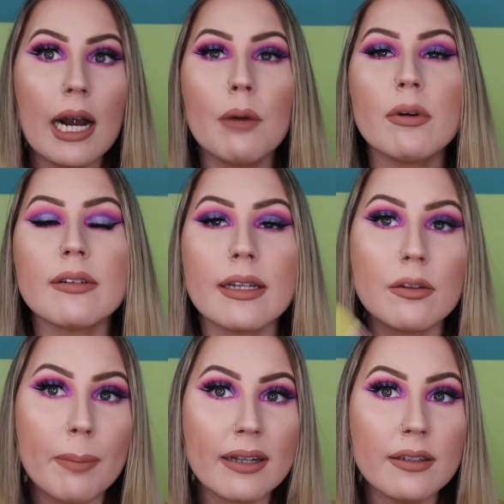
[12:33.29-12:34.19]
I wasn't
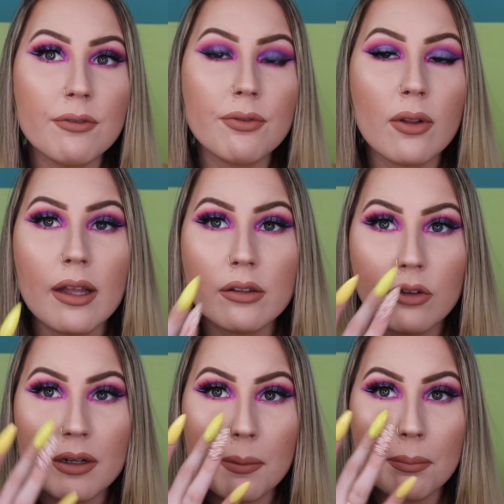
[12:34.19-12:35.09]
expecting fallout,
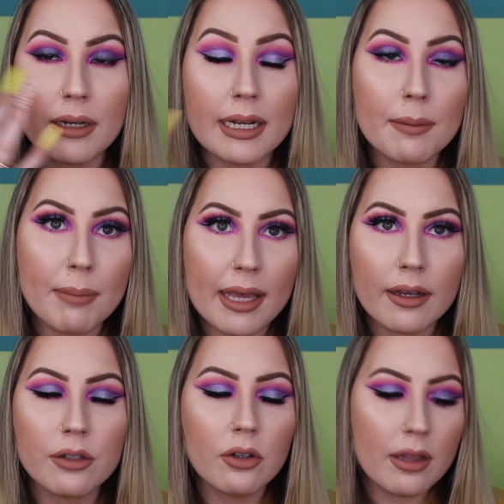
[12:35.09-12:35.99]
so I didn't put any
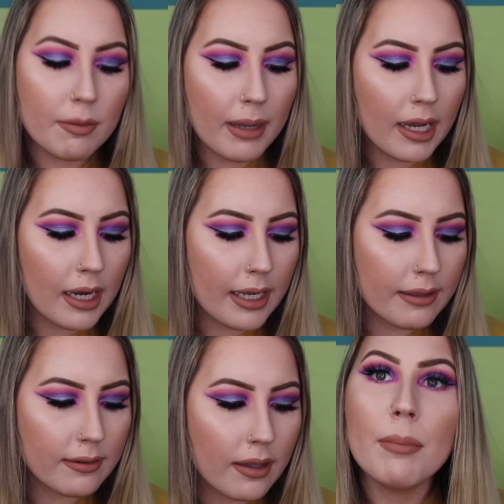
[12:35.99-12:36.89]
bake underneath my
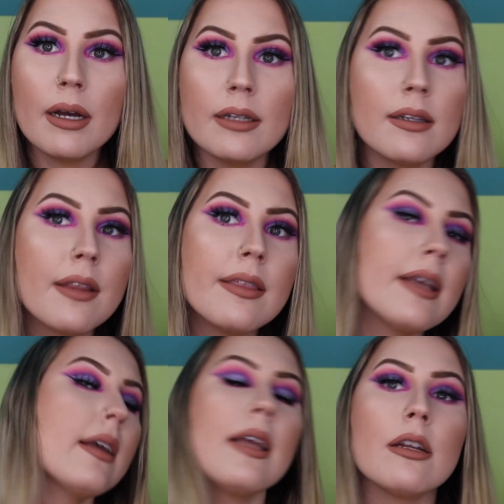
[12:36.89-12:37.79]
eyes, but
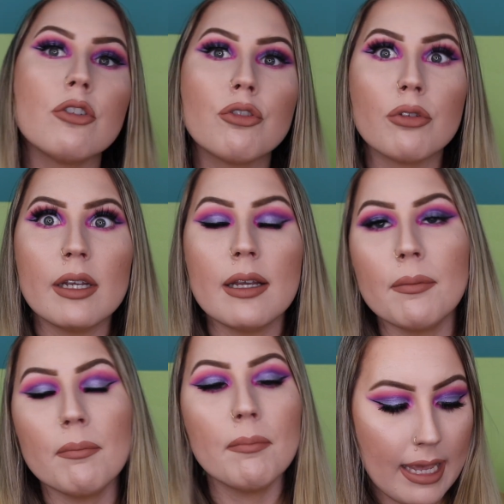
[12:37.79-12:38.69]
nothing
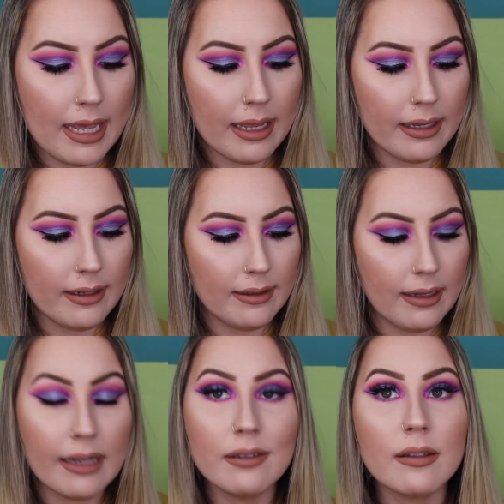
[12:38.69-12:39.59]
extreme. And
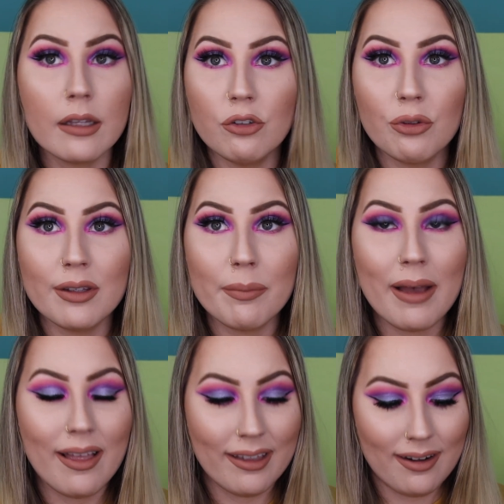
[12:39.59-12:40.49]
I still enjoyed the
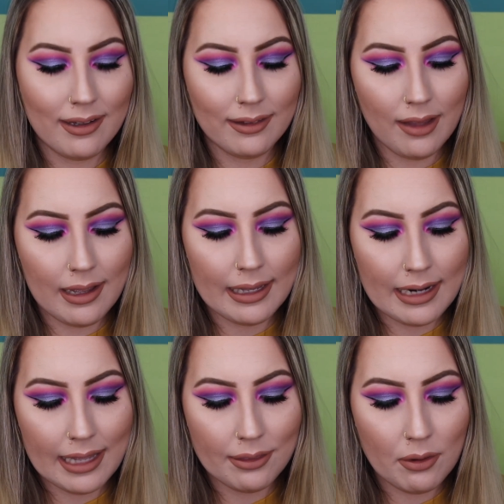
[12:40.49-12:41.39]
palette a lot.
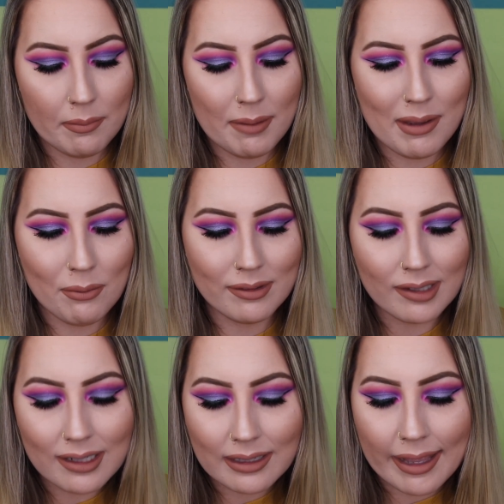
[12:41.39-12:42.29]
I thought maybe I
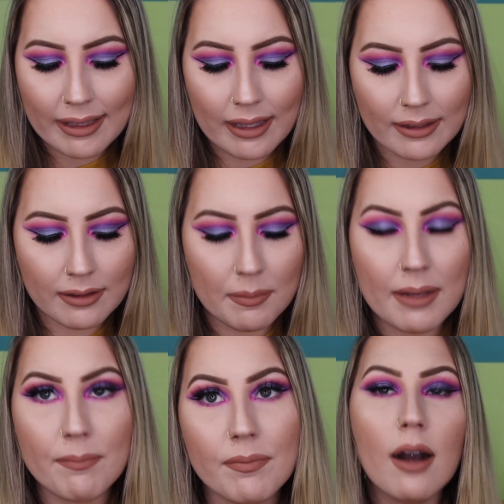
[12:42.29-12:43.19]
wasn't gonna like it because, I
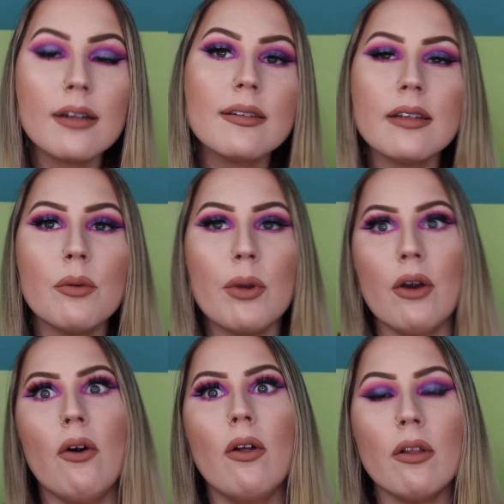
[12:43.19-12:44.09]
mean, honestly, we
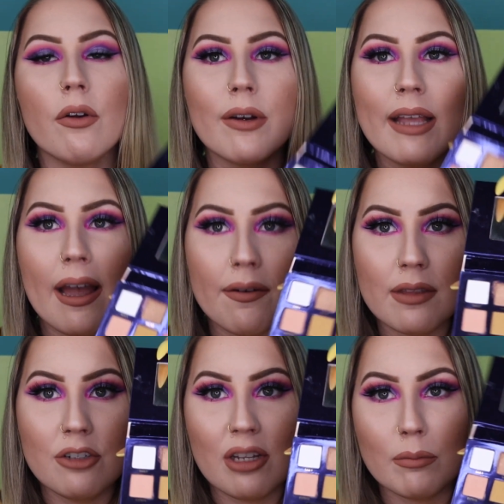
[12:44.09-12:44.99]
all already have
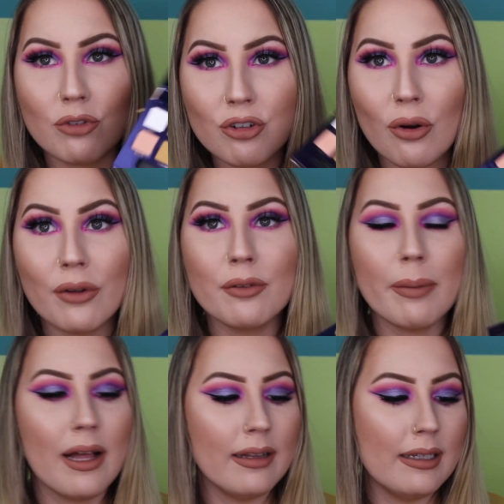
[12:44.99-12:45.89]
the James Charles
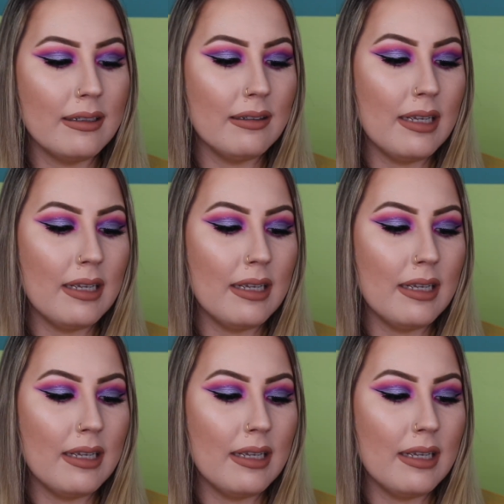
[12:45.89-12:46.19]
palette,